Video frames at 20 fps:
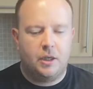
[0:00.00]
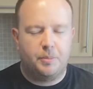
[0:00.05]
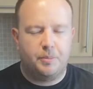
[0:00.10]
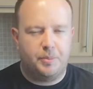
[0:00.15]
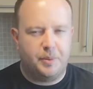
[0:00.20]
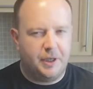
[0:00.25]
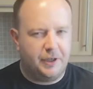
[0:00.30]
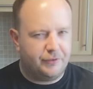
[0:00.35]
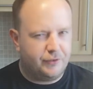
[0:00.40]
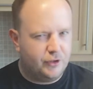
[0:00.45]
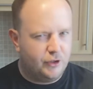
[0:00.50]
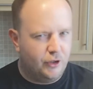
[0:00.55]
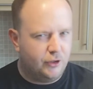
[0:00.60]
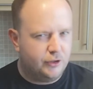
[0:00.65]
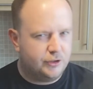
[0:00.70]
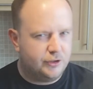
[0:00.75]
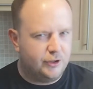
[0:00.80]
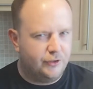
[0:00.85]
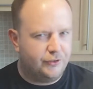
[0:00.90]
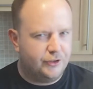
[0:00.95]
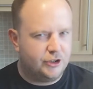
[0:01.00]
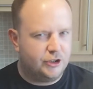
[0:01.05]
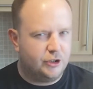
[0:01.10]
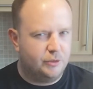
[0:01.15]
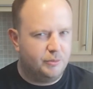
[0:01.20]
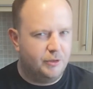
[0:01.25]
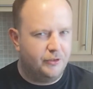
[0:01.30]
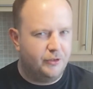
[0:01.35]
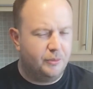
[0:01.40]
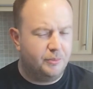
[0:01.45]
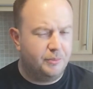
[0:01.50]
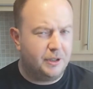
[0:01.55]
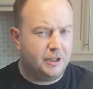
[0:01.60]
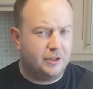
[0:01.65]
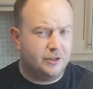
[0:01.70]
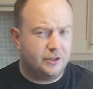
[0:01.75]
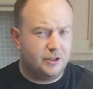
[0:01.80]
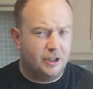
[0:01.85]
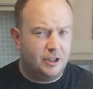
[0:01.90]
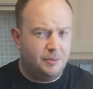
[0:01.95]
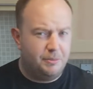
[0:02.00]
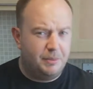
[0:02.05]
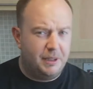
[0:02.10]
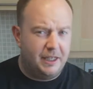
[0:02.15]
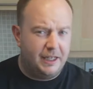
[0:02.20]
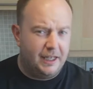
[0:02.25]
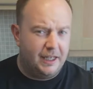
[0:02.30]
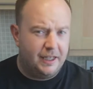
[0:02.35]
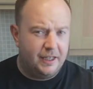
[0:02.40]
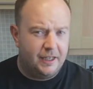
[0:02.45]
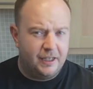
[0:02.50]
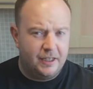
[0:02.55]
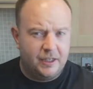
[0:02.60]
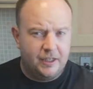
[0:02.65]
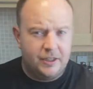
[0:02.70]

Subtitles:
But I've got to for some of them because at the minute